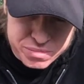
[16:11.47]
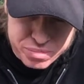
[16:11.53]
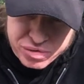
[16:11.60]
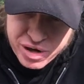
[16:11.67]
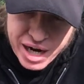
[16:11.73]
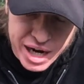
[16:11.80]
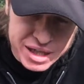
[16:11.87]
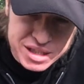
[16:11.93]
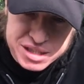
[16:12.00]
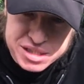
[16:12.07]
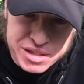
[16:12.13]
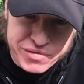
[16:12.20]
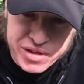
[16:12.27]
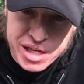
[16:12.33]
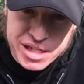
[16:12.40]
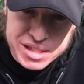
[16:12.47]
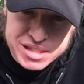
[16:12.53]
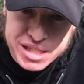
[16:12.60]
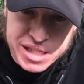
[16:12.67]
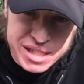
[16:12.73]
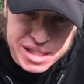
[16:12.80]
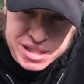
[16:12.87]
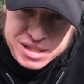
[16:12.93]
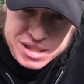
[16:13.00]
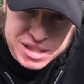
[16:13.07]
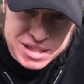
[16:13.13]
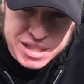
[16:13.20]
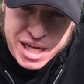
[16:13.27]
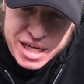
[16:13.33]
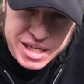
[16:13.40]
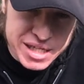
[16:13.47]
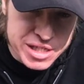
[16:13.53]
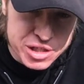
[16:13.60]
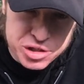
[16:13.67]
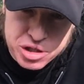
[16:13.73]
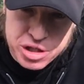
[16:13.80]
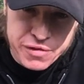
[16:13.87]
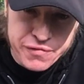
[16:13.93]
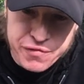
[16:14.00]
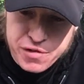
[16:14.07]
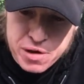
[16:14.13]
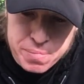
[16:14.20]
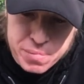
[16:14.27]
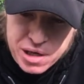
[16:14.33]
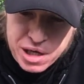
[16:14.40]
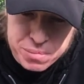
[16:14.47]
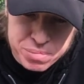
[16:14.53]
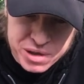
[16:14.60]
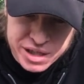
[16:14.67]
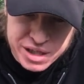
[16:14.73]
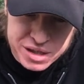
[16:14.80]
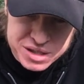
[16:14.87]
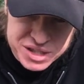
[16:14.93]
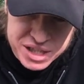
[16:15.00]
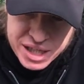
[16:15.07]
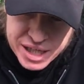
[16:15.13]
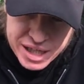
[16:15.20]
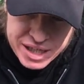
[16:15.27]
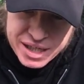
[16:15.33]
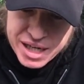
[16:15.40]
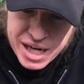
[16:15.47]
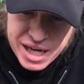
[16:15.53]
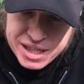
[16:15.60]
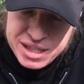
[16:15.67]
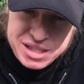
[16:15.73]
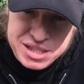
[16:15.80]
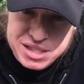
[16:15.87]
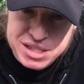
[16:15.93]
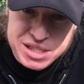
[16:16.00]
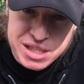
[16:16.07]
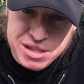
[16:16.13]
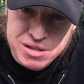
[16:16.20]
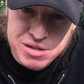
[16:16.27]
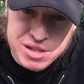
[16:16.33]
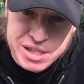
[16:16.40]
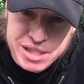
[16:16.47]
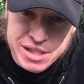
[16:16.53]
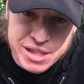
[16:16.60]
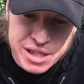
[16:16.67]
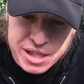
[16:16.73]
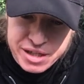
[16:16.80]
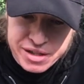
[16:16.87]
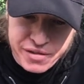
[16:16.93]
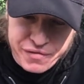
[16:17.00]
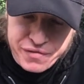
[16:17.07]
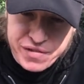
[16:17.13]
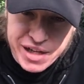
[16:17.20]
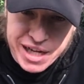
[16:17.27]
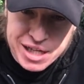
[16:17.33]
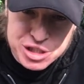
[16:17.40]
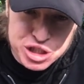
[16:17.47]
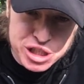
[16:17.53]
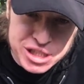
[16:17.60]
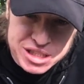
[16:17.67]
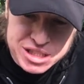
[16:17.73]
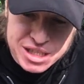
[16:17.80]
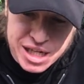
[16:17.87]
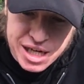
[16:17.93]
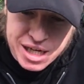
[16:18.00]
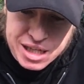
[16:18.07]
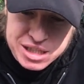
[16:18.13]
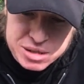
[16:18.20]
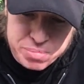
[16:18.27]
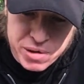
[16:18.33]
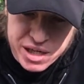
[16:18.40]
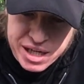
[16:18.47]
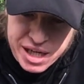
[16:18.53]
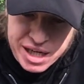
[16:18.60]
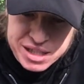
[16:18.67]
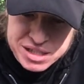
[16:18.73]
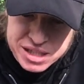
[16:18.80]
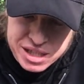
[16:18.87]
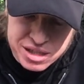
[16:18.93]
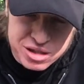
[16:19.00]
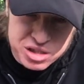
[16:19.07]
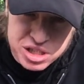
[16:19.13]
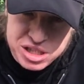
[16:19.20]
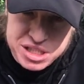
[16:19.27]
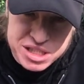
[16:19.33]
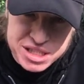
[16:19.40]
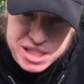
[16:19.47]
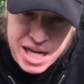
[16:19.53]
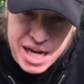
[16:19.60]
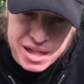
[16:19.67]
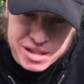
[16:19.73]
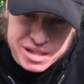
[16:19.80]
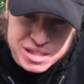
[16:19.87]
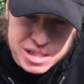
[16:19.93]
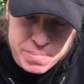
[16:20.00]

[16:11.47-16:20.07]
practice of kind of taking steady, good football players, not necessarily the flashiest guys, but guys that are just solid,